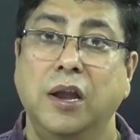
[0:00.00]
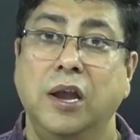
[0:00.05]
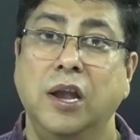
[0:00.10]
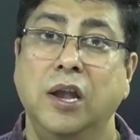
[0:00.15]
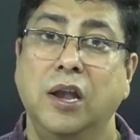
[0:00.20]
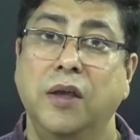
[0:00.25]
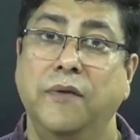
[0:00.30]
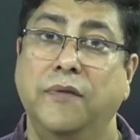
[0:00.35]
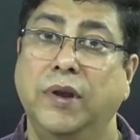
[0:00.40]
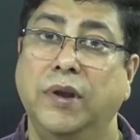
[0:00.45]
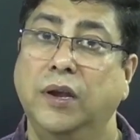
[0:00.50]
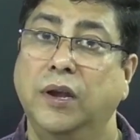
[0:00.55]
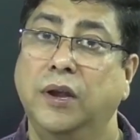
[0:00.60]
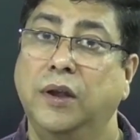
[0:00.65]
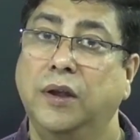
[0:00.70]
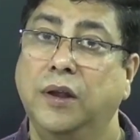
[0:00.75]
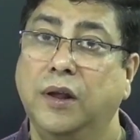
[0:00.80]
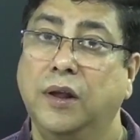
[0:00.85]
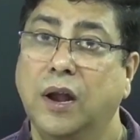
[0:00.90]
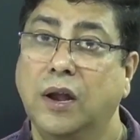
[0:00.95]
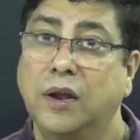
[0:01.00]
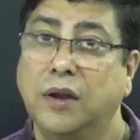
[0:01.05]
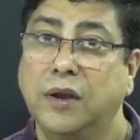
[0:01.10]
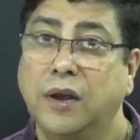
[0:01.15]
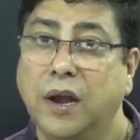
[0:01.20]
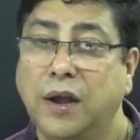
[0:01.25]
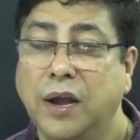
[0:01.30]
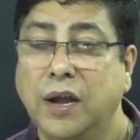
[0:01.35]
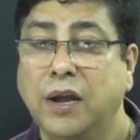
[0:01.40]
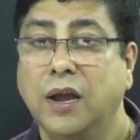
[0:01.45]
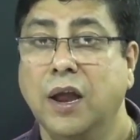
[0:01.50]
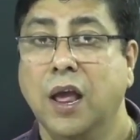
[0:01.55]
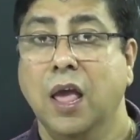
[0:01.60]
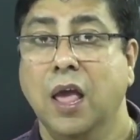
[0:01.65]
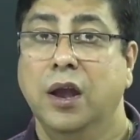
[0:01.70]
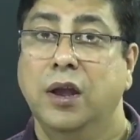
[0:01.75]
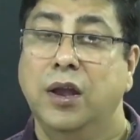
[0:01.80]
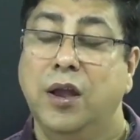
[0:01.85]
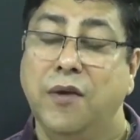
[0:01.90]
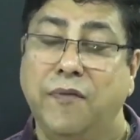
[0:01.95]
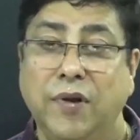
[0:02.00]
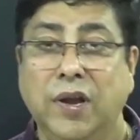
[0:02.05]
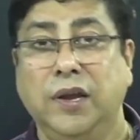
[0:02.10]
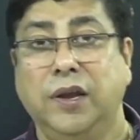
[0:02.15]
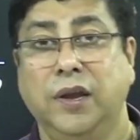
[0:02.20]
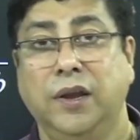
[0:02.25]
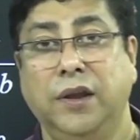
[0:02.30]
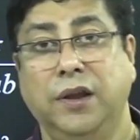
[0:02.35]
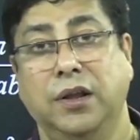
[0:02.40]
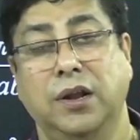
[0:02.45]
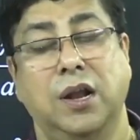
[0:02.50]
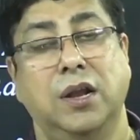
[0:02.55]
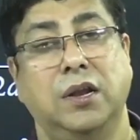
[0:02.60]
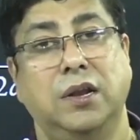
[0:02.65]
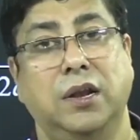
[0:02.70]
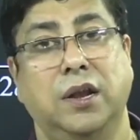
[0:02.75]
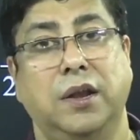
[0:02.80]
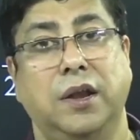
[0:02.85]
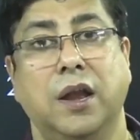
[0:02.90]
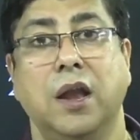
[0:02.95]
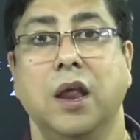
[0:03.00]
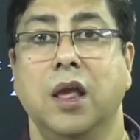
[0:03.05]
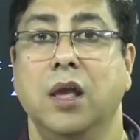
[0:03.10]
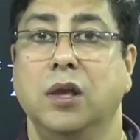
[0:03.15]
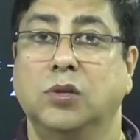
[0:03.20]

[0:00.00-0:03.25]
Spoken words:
indefinite integral related, definite integral related.